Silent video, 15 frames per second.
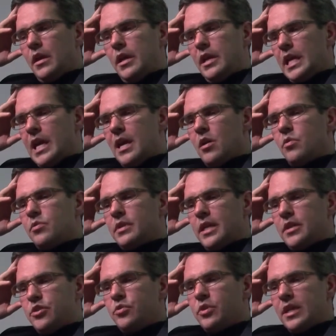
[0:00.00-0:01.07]
now
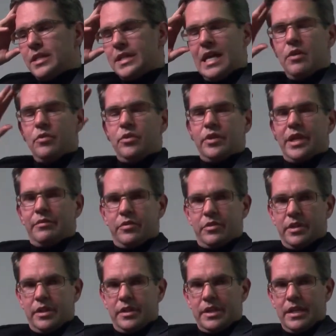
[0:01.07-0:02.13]
that you can download
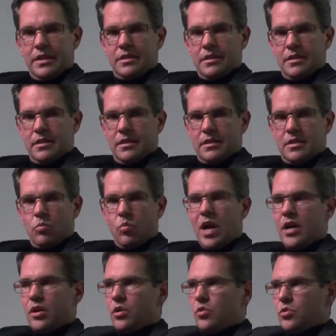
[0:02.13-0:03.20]
everything on the internet,
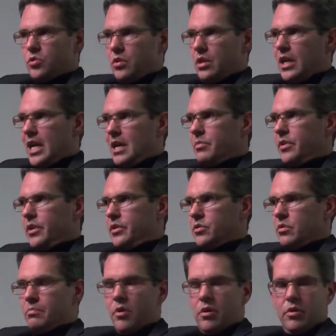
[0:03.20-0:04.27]
why go to the library to
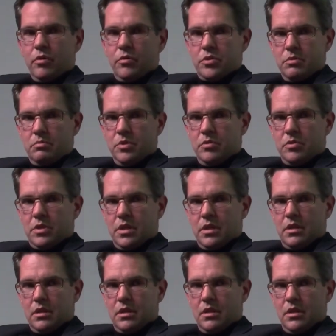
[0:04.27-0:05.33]
borrow some music?
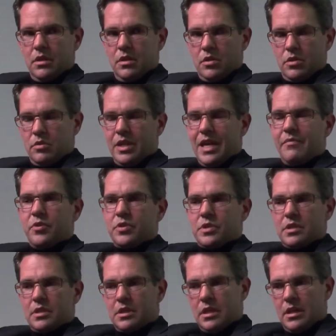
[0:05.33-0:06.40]
Mm-hmm. So that
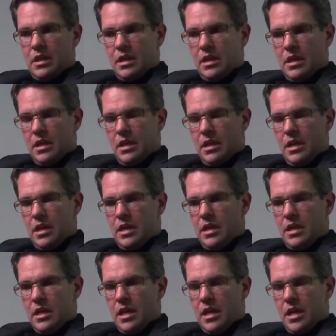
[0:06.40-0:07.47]
was
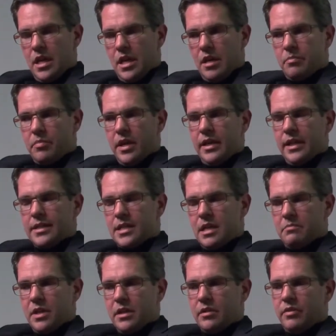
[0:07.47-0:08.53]
a, in a, an
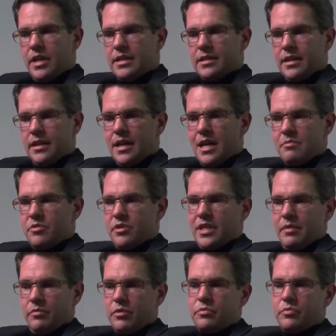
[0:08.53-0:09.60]
attempt at creating a library
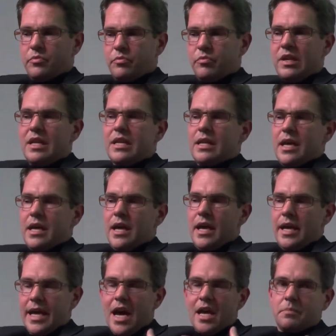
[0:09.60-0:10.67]
that would really
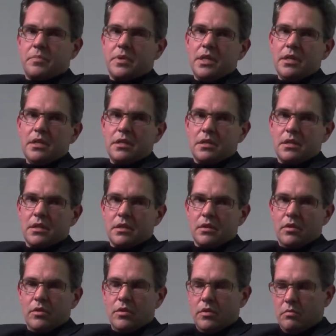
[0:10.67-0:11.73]
an art piece.
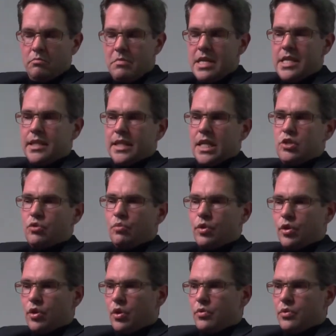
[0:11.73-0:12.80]
Meaning that you
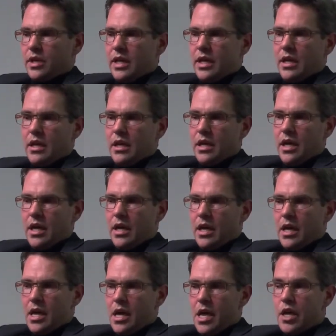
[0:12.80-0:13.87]
would go there
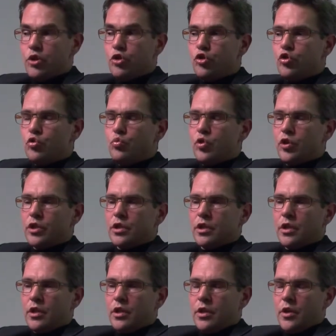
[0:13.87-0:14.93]
and you would
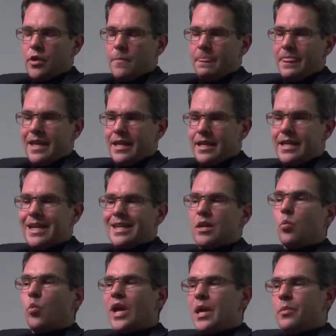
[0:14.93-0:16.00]
get
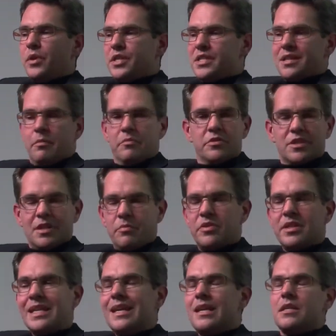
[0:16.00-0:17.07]
away with some,
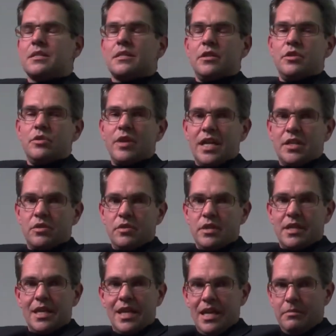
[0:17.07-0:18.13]
something else than you actually
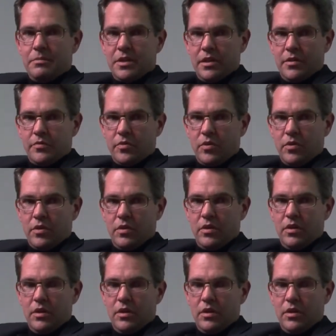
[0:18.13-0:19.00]
came there for,